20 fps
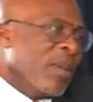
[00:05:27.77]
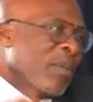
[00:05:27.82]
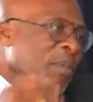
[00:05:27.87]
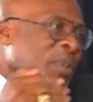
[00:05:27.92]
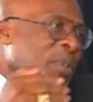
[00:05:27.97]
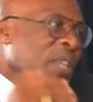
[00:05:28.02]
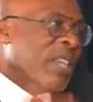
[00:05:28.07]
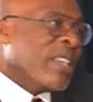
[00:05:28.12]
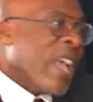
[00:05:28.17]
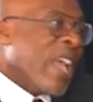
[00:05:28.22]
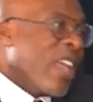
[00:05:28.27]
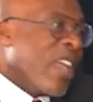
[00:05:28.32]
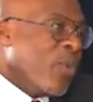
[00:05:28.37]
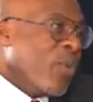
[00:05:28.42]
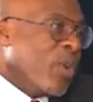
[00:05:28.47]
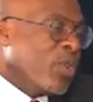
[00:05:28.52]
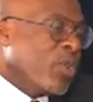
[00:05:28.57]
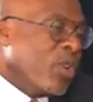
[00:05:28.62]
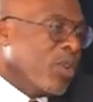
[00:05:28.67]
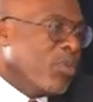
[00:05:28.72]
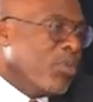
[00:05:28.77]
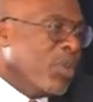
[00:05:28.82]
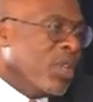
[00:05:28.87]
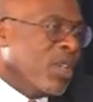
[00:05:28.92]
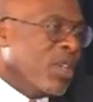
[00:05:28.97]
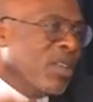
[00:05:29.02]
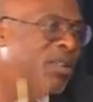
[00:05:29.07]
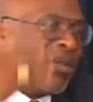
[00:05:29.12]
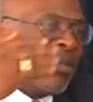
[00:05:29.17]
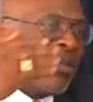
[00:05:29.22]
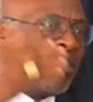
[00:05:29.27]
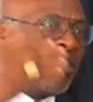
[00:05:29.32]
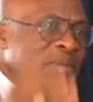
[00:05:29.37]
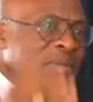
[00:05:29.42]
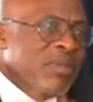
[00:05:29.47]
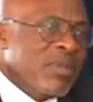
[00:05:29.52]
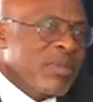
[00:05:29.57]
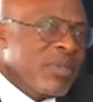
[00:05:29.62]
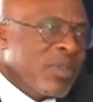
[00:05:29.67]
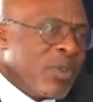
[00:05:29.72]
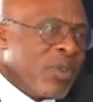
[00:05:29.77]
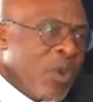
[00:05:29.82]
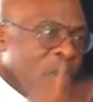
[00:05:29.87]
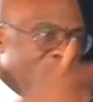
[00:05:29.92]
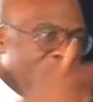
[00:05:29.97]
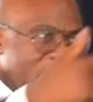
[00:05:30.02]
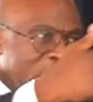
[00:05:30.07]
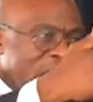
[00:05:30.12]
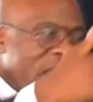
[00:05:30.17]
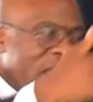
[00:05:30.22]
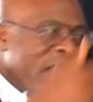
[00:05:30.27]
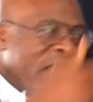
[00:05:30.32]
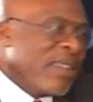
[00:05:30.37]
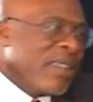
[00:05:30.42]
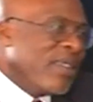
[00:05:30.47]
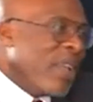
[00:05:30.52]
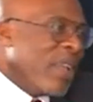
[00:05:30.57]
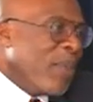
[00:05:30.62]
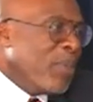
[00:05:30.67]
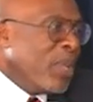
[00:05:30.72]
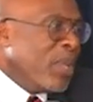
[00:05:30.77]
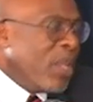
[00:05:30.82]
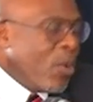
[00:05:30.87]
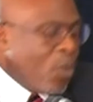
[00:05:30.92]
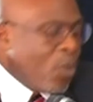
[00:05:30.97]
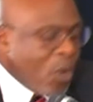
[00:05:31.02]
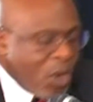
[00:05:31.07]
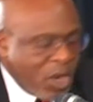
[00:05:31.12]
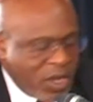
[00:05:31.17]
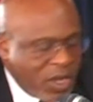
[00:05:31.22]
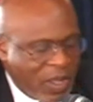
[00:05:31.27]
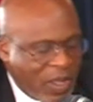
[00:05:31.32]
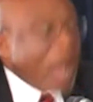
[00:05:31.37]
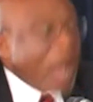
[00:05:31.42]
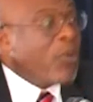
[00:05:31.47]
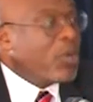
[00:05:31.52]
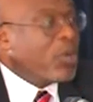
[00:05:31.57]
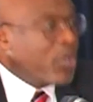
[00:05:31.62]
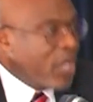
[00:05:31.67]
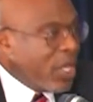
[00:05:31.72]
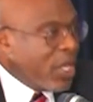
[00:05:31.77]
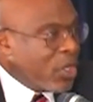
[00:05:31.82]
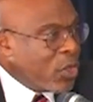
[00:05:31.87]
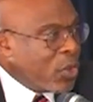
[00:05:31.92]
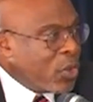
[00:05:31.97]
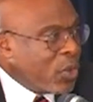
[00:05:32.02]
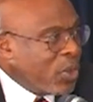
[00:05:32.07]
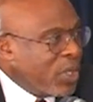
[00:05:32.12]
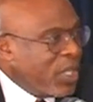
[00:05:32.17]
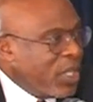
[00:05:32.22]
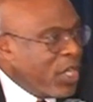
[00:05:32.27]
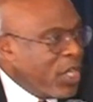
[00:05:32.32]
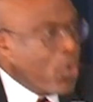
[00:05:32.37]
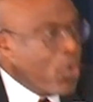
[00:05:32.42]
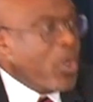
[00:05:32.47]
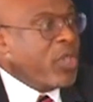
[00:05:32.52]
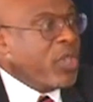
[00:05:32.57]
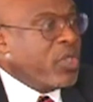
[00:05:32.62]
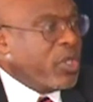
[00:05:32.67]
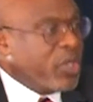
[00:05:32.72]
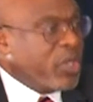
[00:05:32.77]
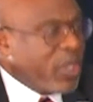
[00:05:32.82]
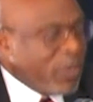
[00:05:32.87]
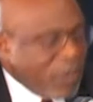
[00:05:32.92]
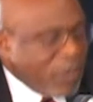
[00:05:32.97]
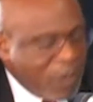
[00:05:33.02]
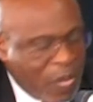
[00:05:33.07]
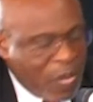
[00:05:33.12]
Mr. Tyre went to the meeting called by Amelia Ward. I was there too, the UN system.